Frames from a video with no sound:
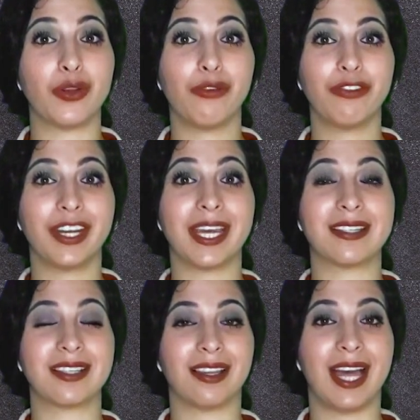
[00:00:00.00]
don't
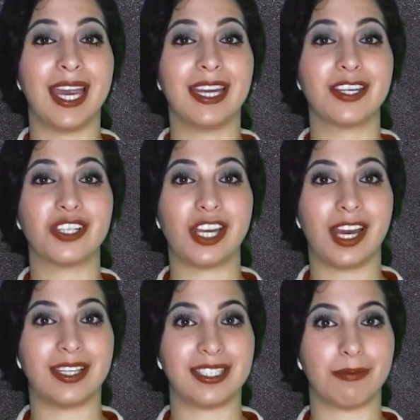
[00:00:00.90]
forget to like,
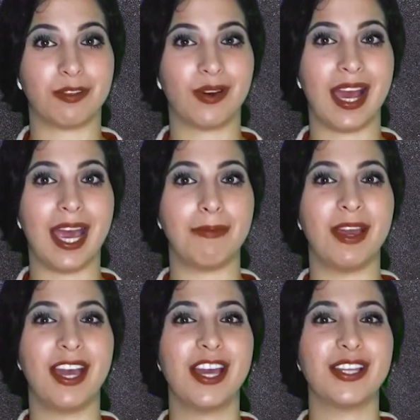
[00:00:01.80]
share, and subscribe
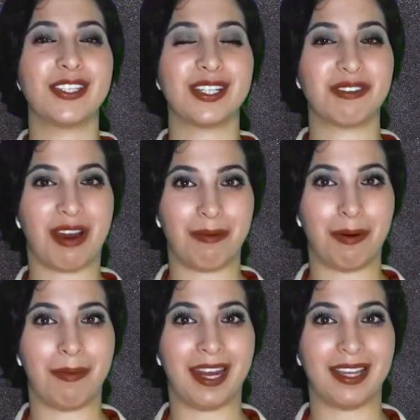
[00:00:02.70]
to
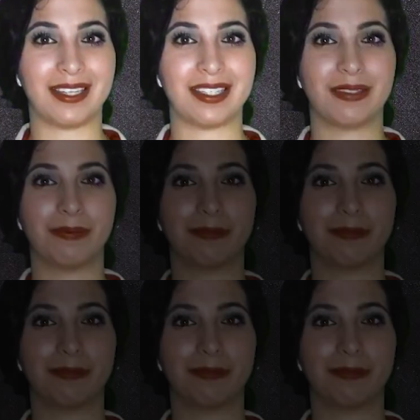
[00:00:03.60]
Grammar Minute.